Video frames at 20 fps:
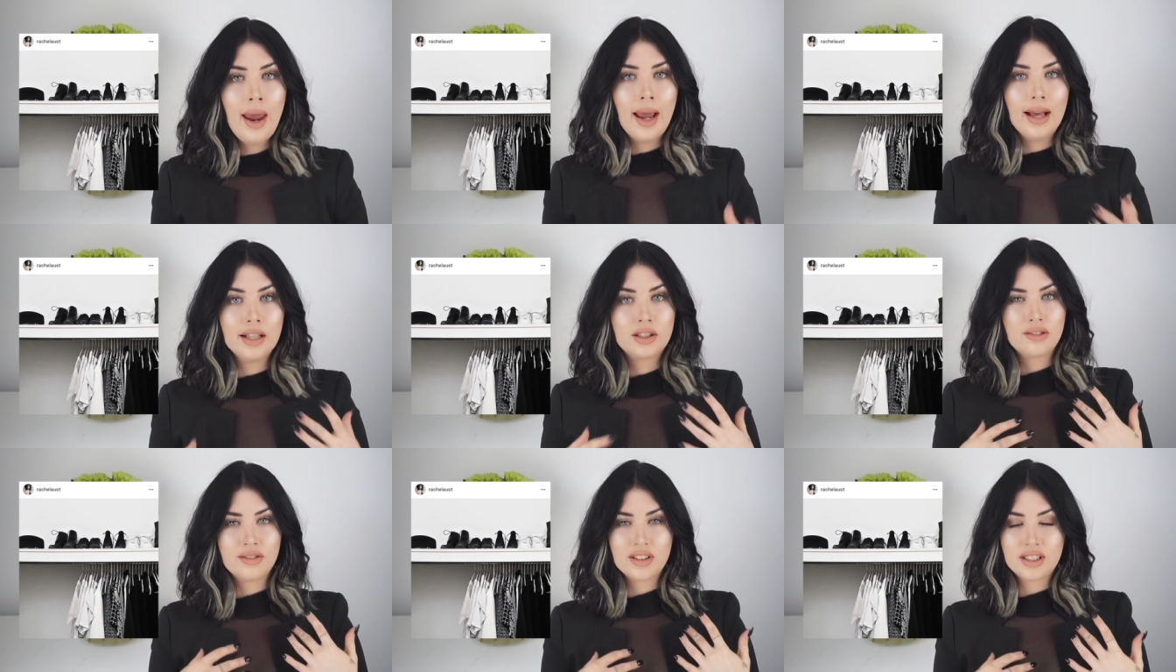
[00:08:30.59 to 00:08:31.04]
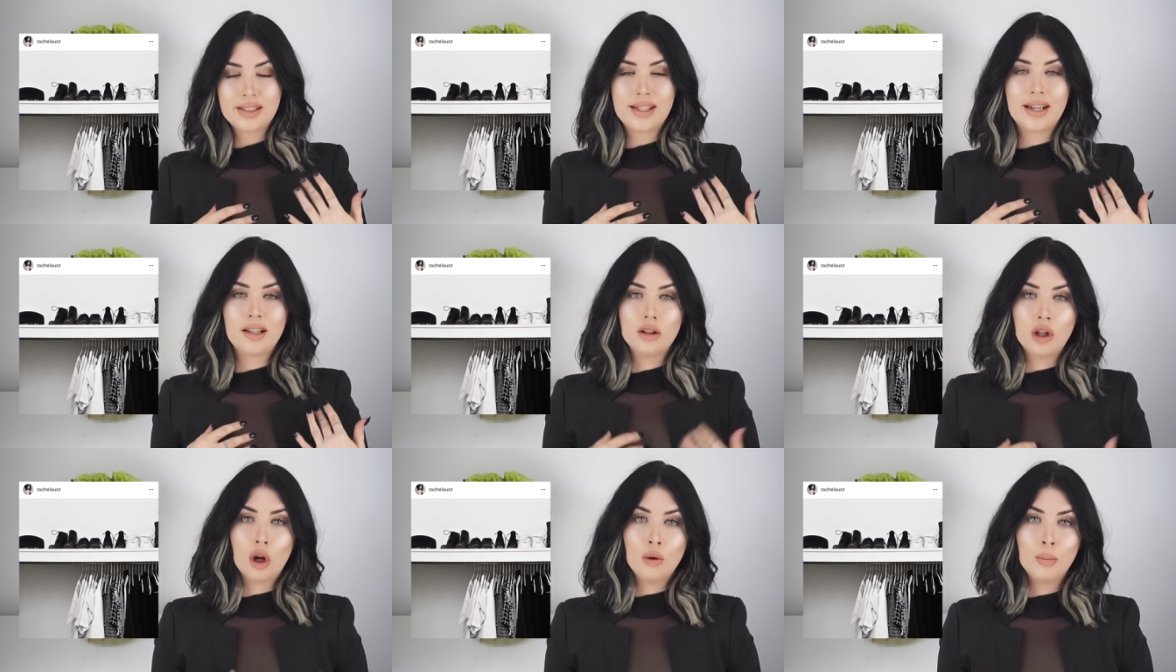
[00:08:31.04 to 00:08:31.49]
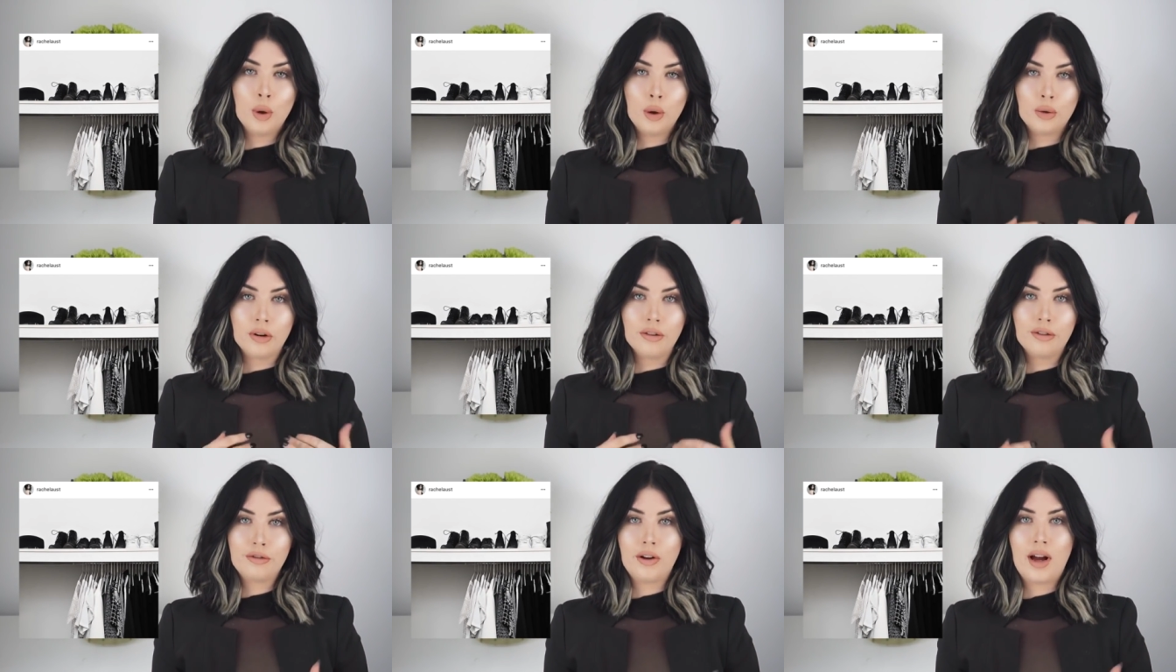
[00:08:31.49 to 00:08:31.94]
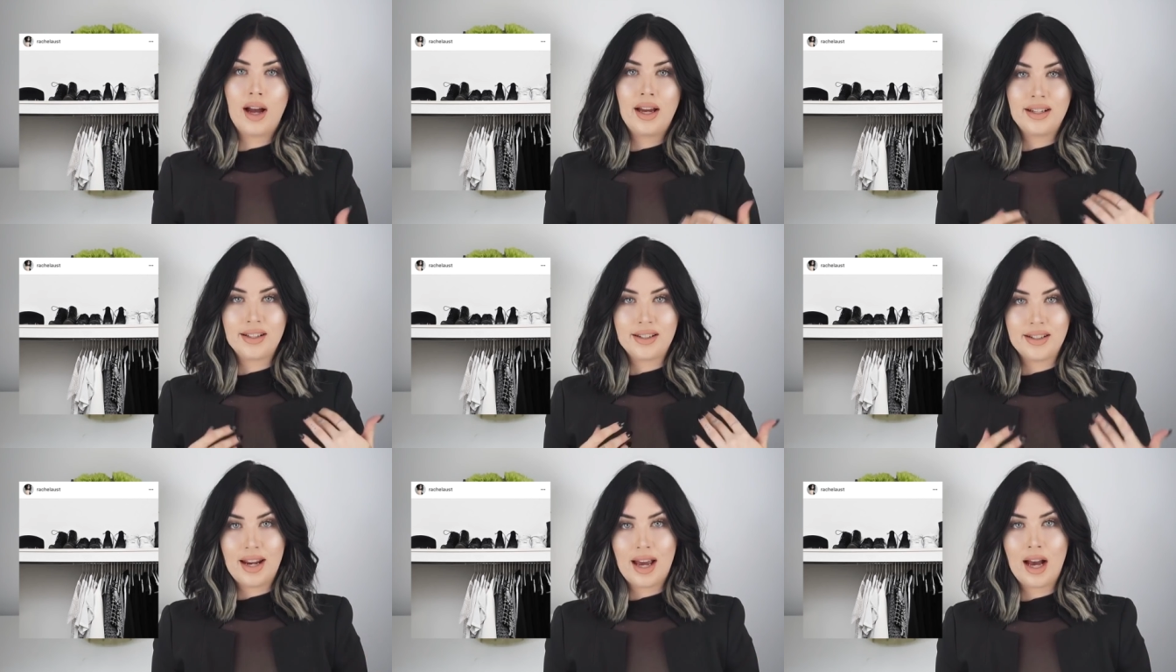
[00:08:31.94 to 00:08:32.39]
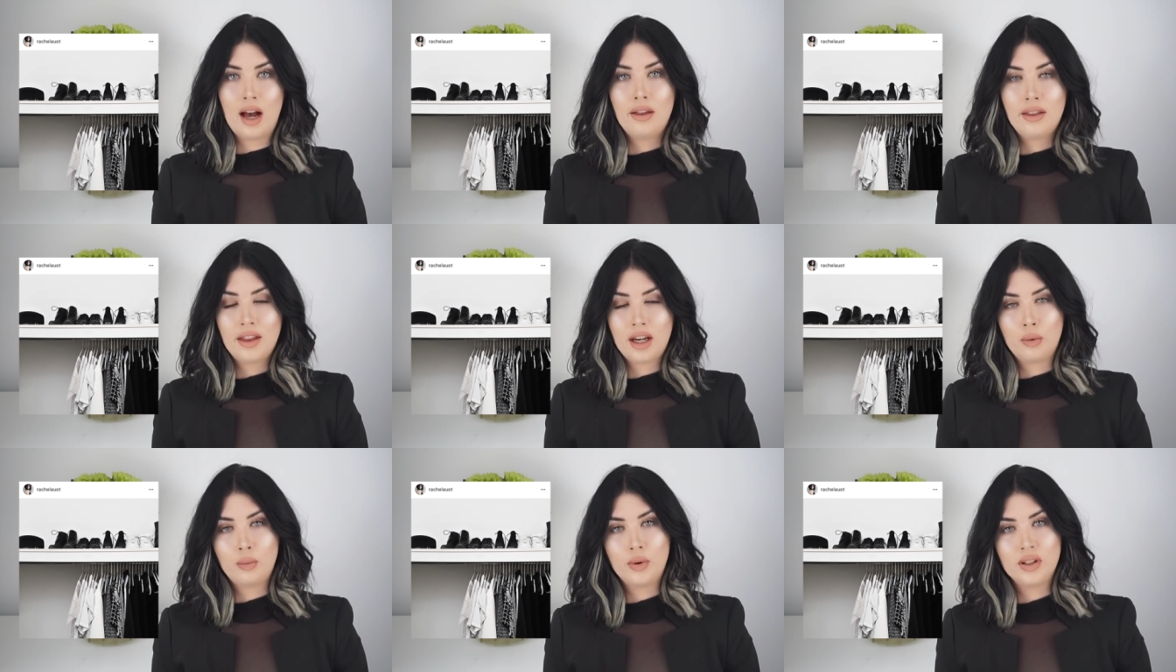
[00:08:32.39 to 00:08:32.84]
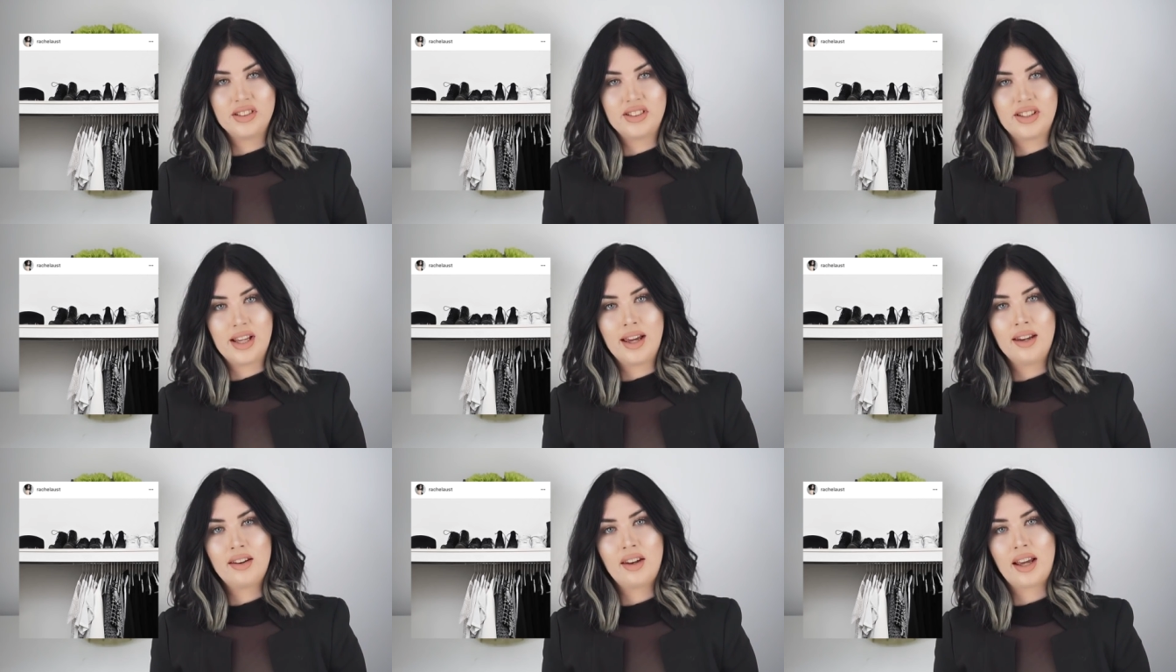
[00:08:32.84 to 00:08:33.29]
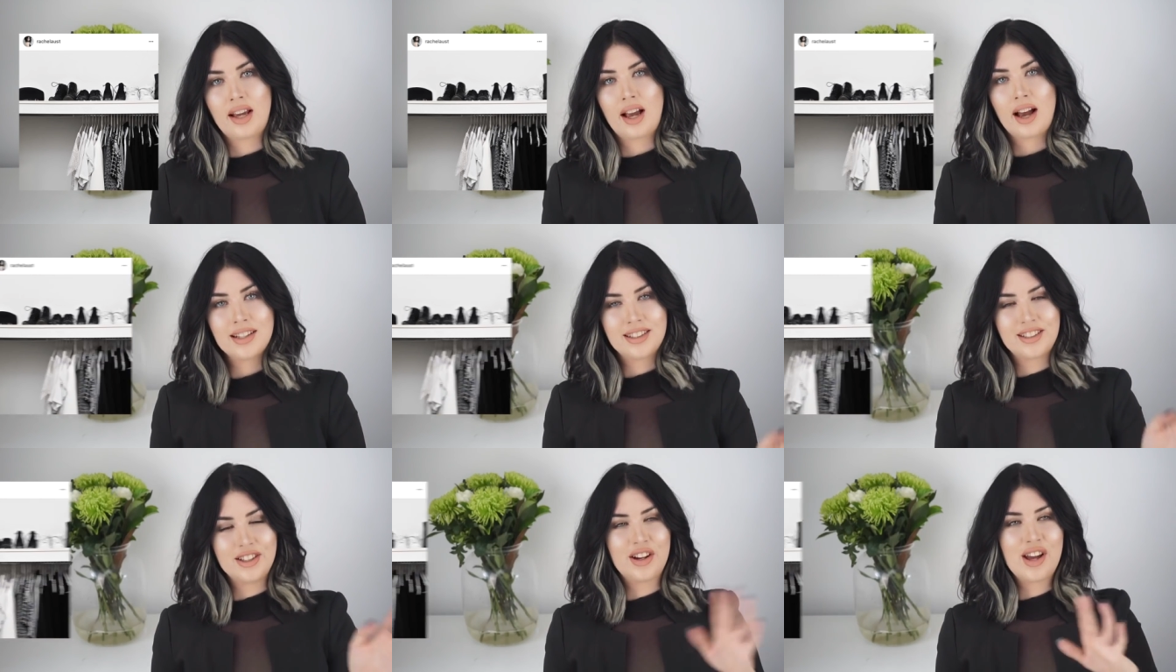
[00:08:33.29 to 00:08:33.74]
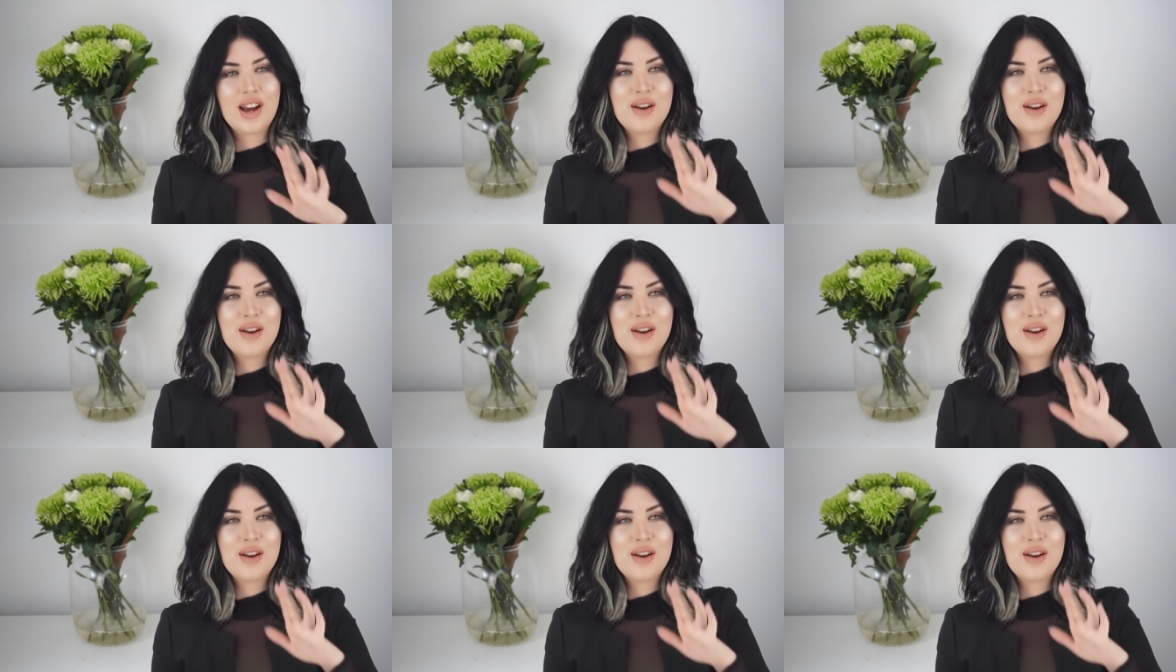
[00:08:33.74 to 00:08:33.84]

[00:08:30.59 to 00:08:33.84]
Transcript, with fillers: It's obviously a lot more refined now than it was then. Like I still